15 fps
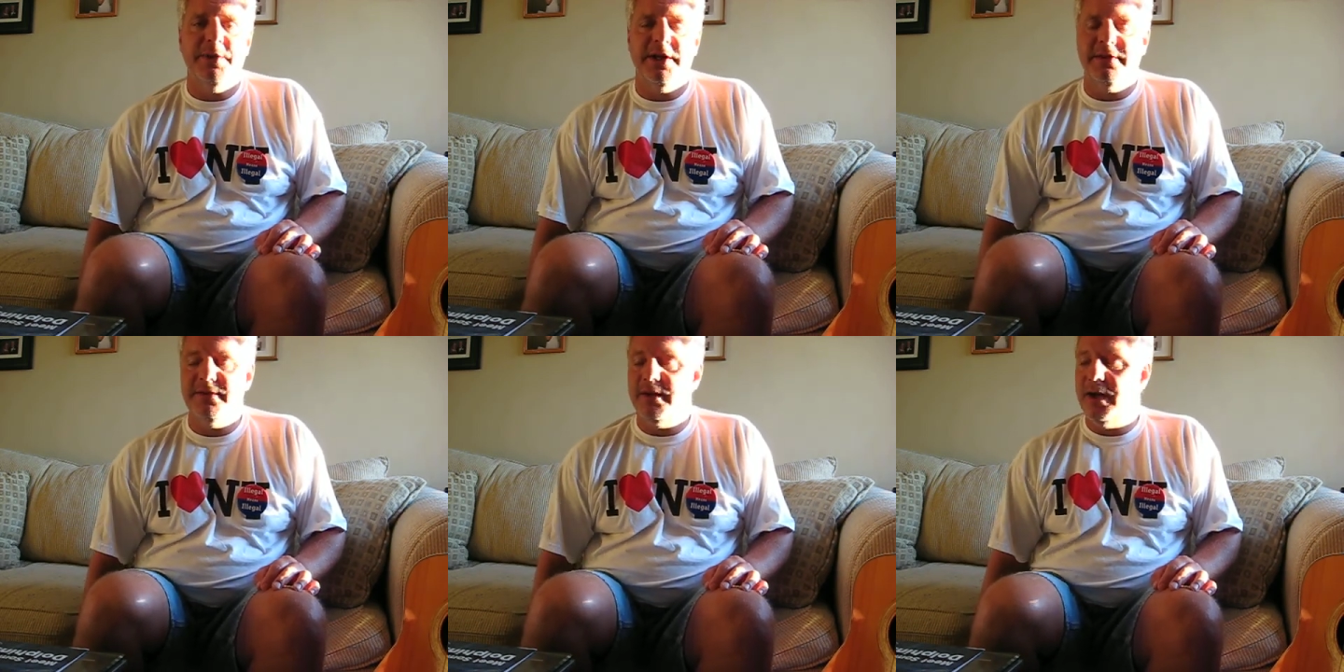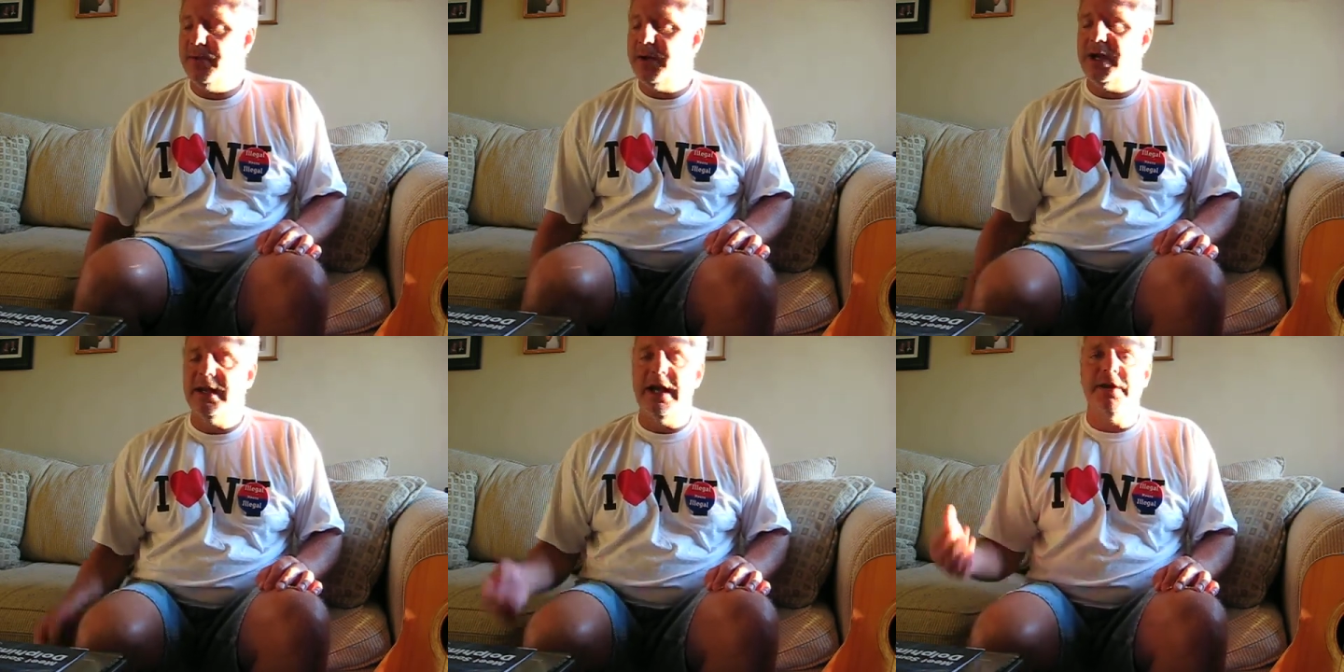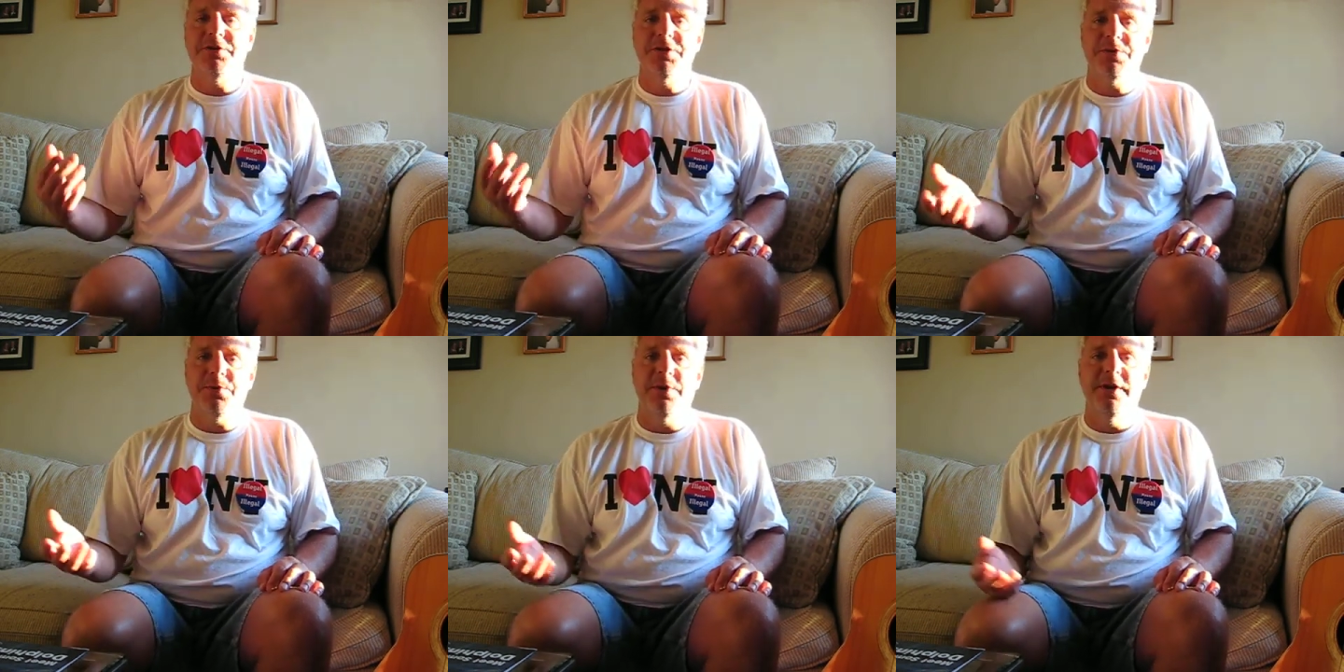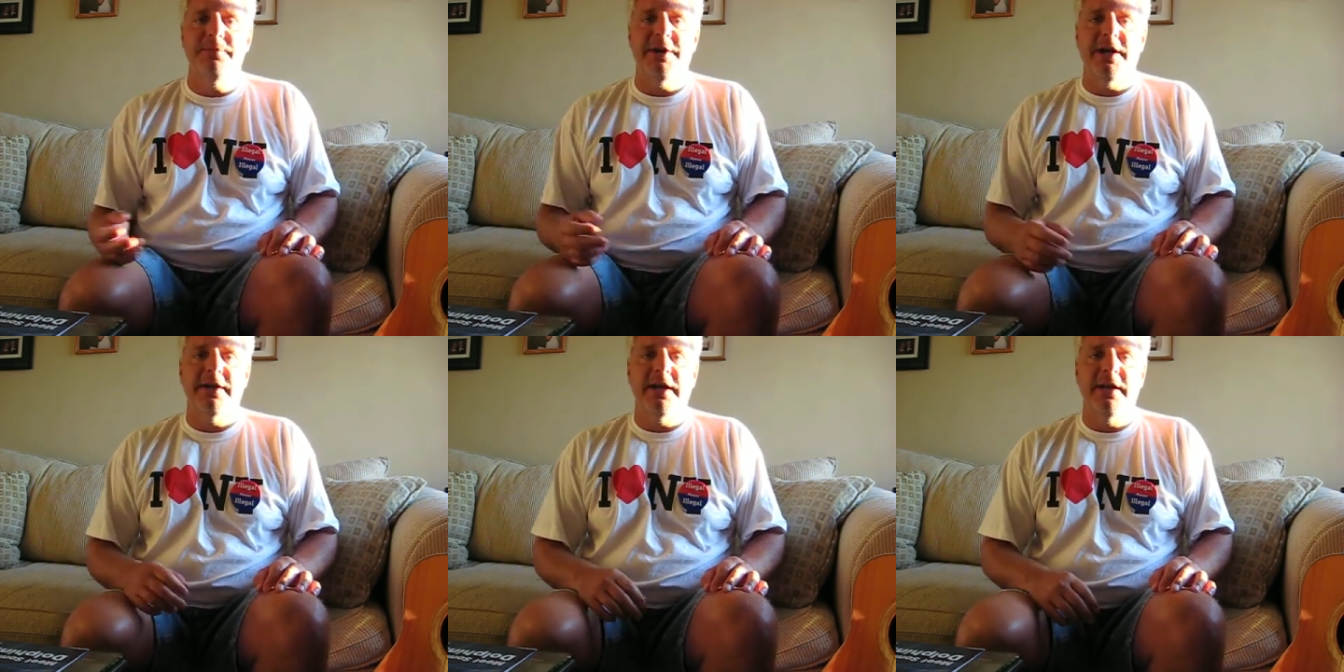but right now just worry
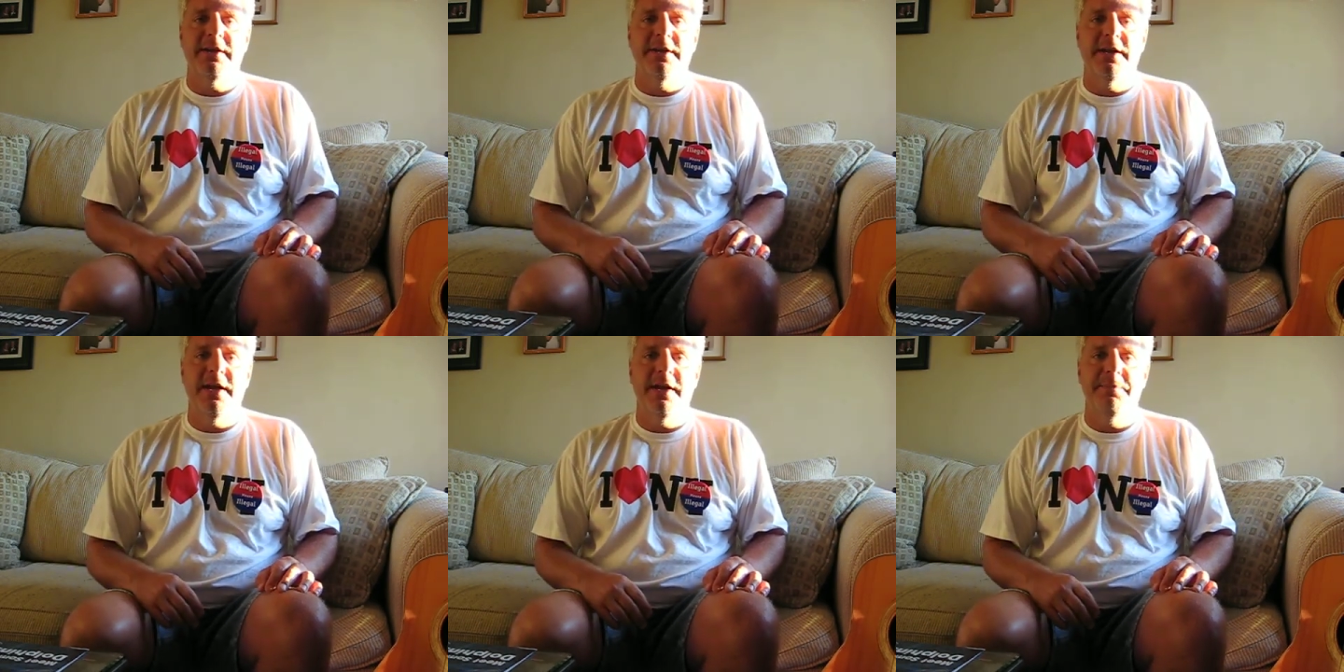about getting